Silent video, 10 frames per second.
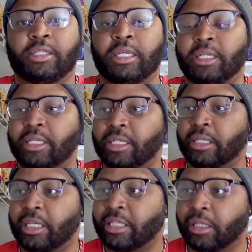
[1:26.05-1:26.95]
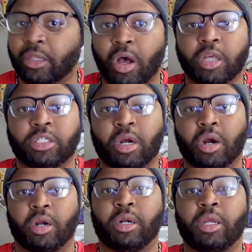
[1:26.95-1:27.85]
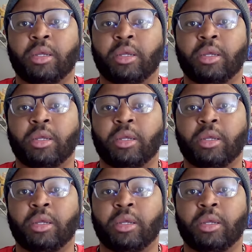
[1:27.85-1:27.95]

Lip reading: It's a lost art.